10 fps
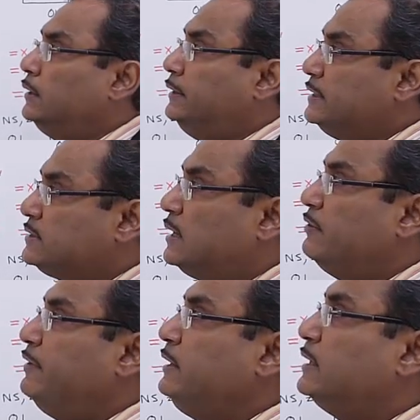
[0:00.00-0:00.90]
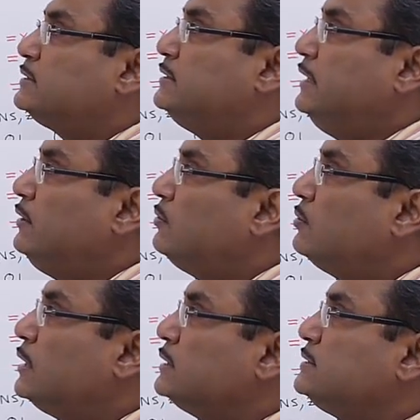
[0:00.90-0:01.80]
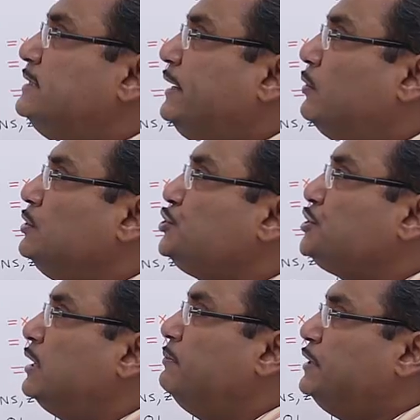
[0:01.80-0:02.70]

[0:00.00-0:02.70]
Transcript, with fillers: describing the synchronous sequential